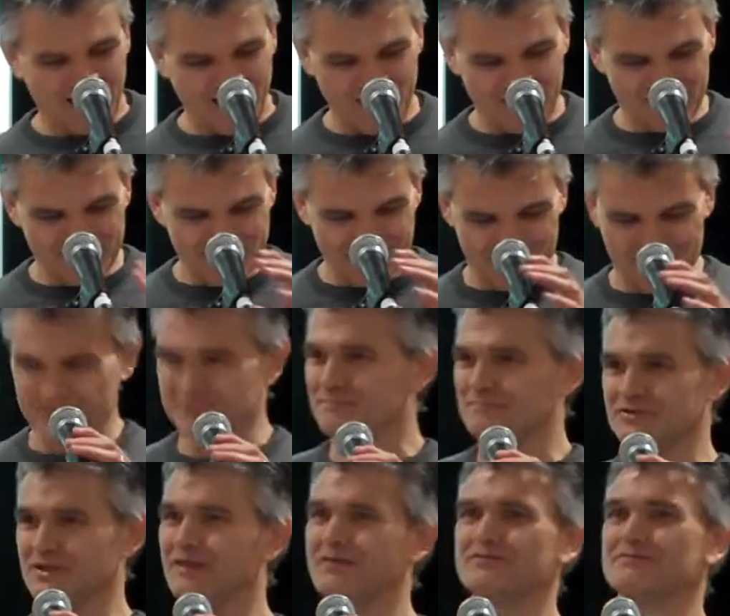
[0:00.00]
And
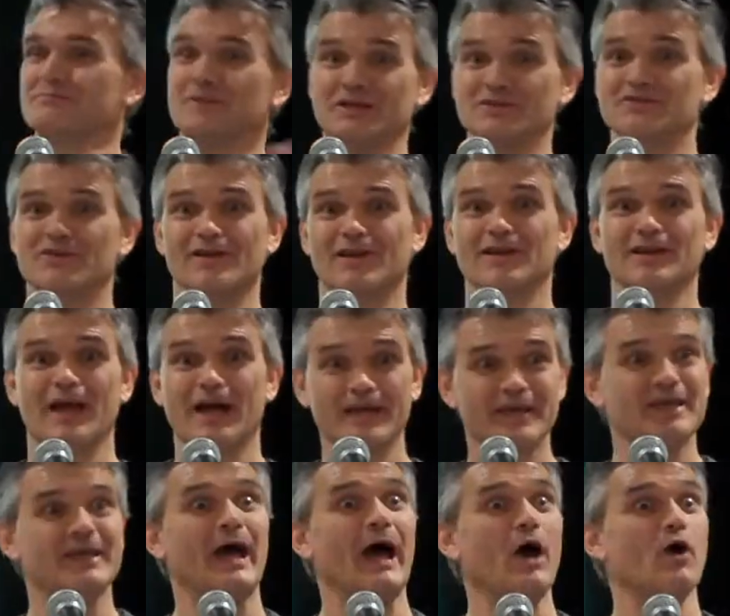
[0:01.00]
uh, so they started
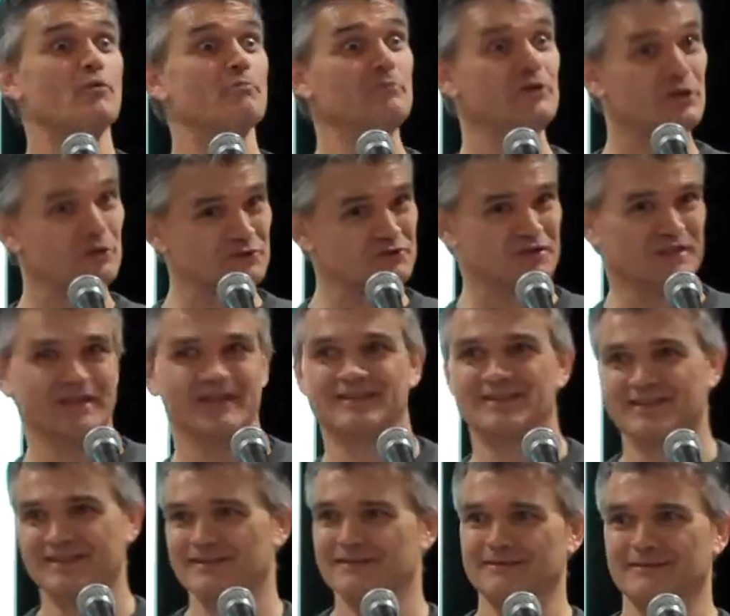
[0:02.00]
liking our music.
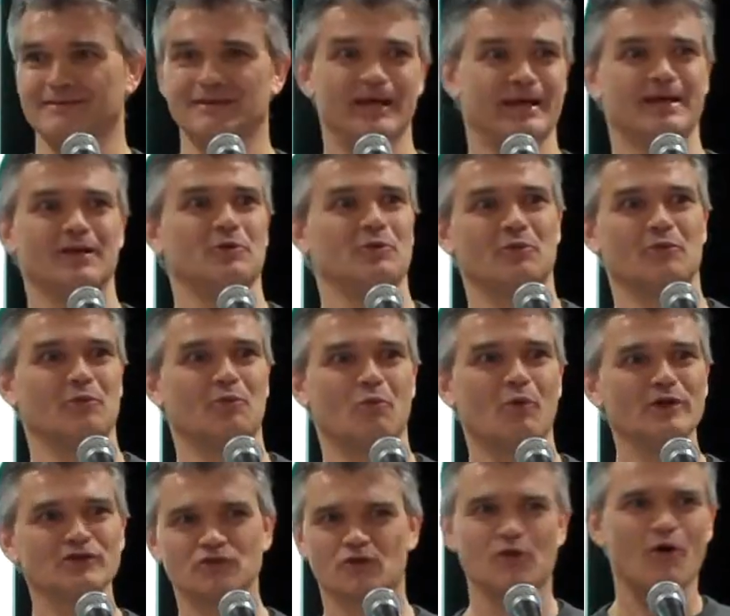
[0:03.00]
Thinking,
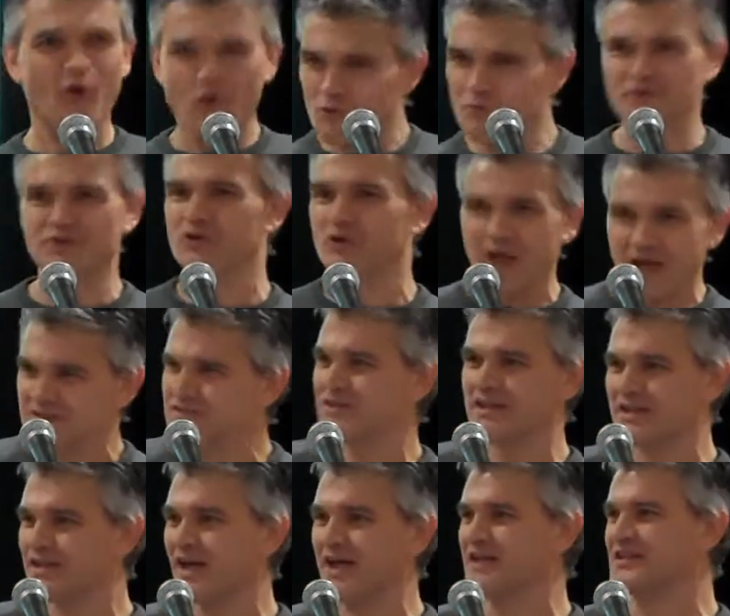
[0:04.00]
what's wrong with
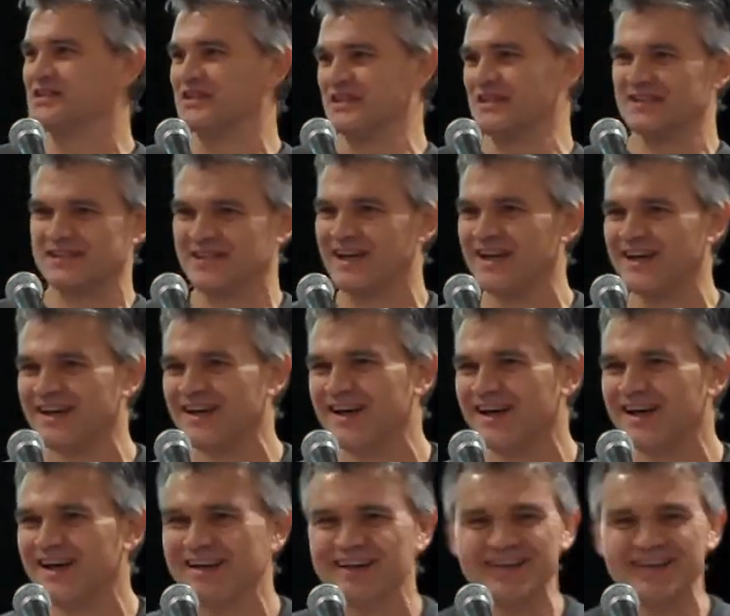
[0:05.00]
today's teenagers?